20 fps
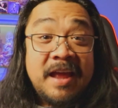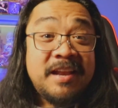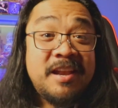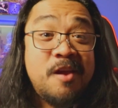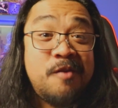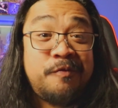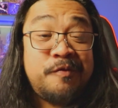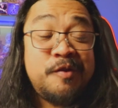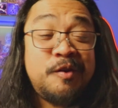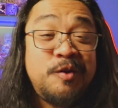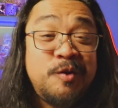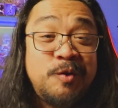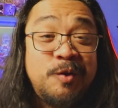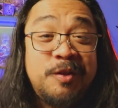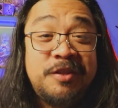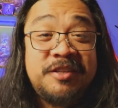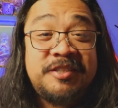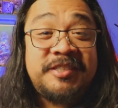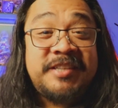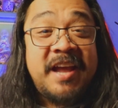Now, if you're new to
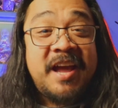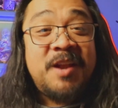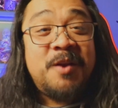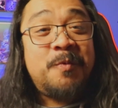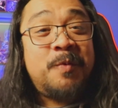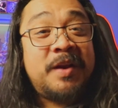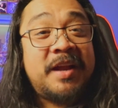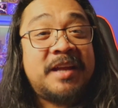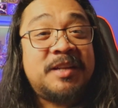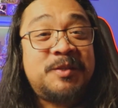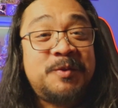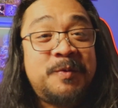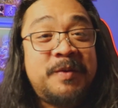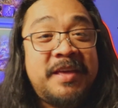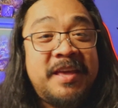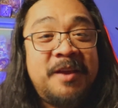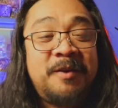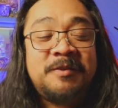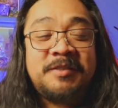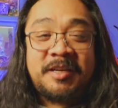the channel, what I do
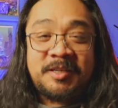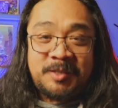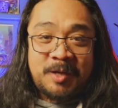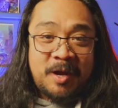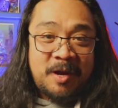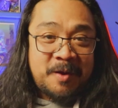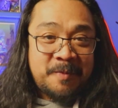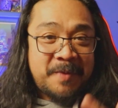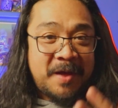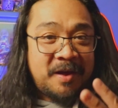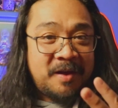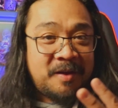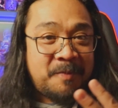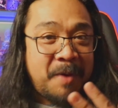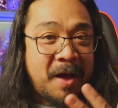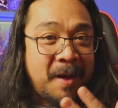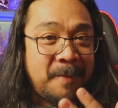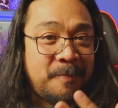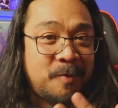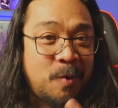here is I talk about
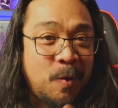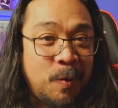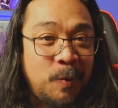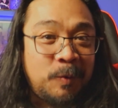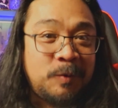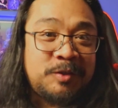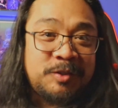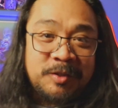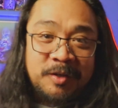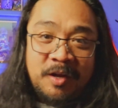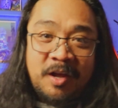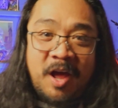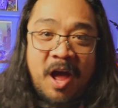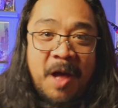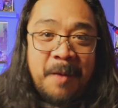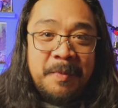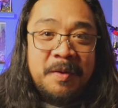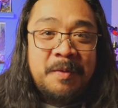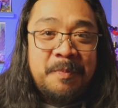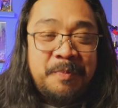pop culture,
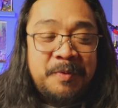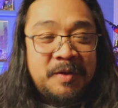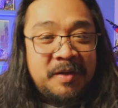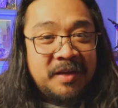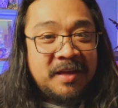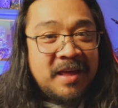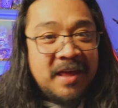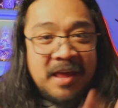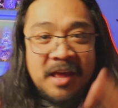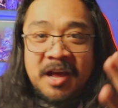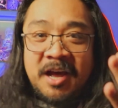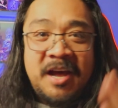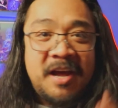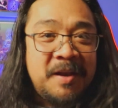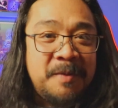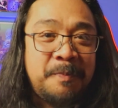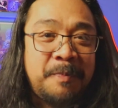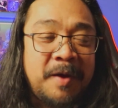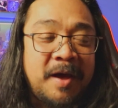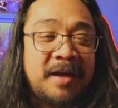comic book,
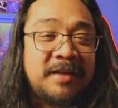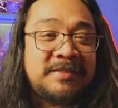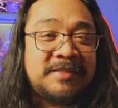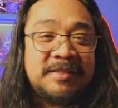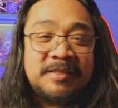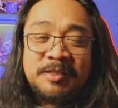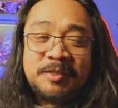unboxings.